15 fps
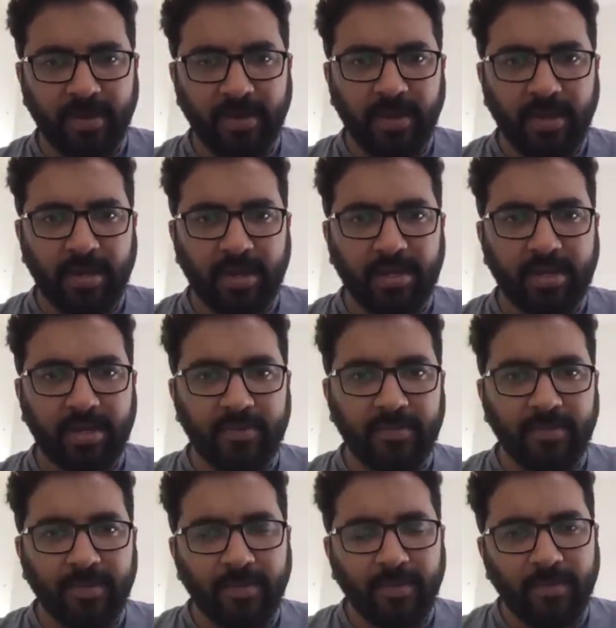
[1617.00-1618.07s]
right now.
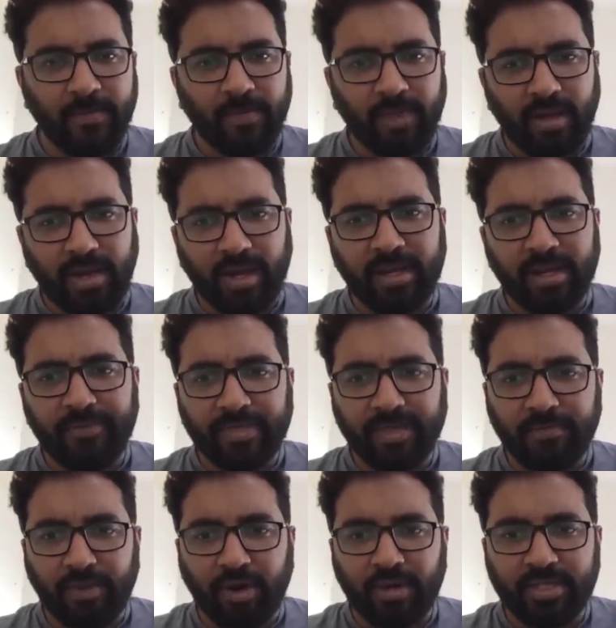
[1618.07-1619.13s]
I'll give you some
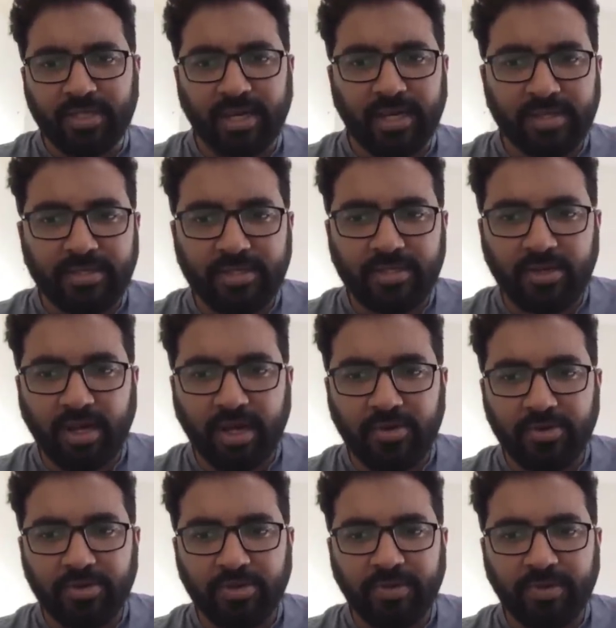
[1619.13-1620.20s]
broad strategies on how you
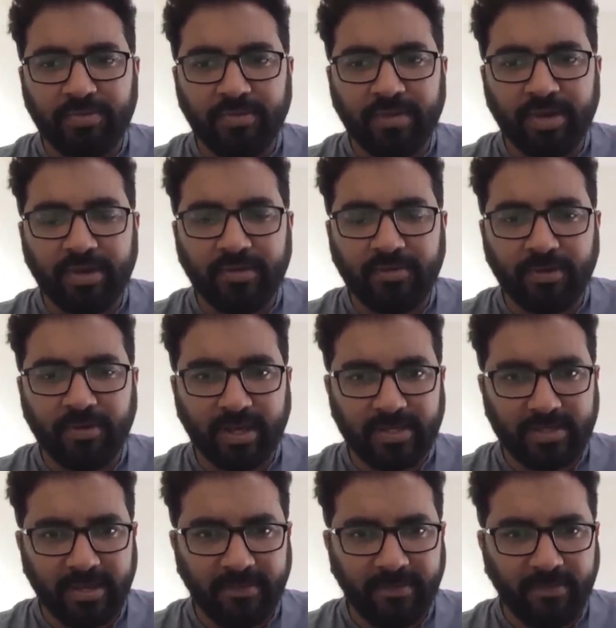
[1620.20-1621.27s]
should be preparing for essay.
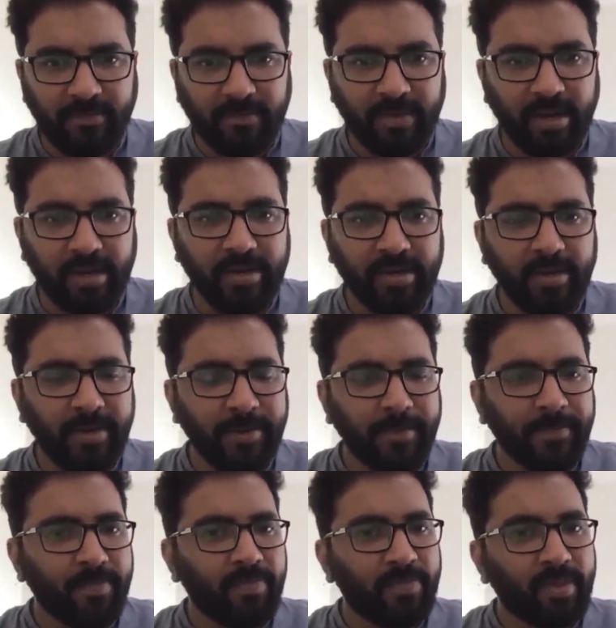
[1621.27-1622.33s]
One,
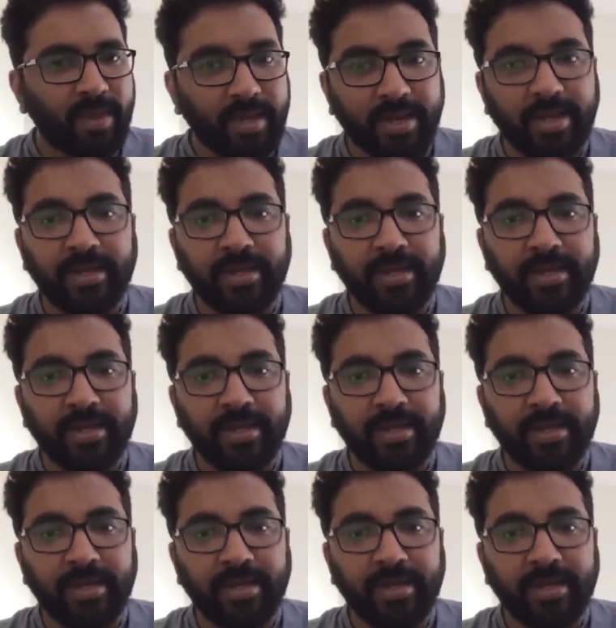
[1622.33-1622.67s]
read